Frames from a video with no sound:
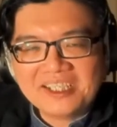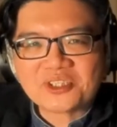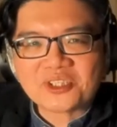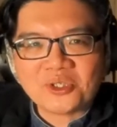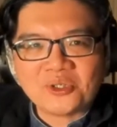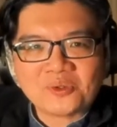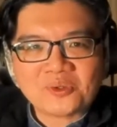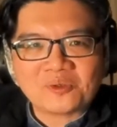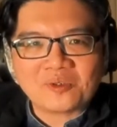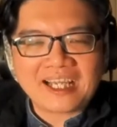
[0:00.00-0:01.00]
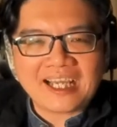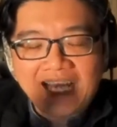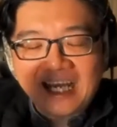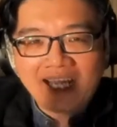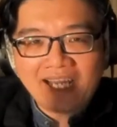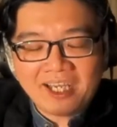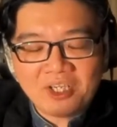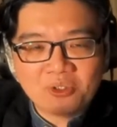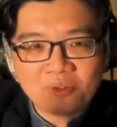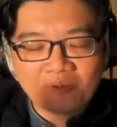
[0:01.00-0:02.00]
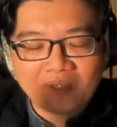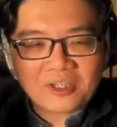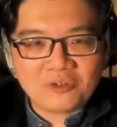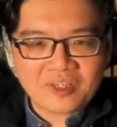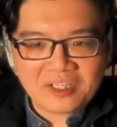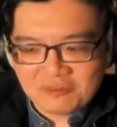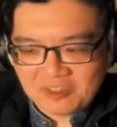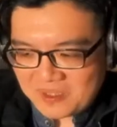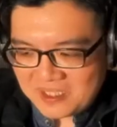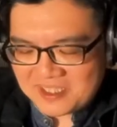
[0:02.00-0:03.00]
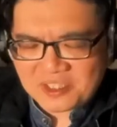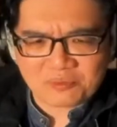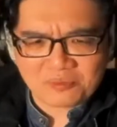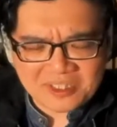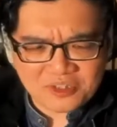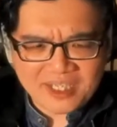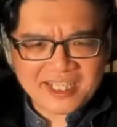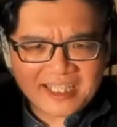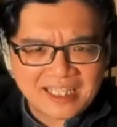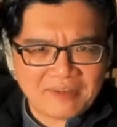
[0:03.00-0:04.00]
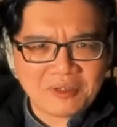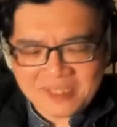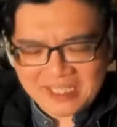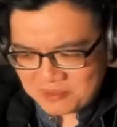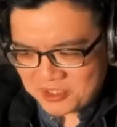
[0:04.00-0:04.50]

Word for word: So right, and I, I, know right over in Philippines is it's already 11 p.m.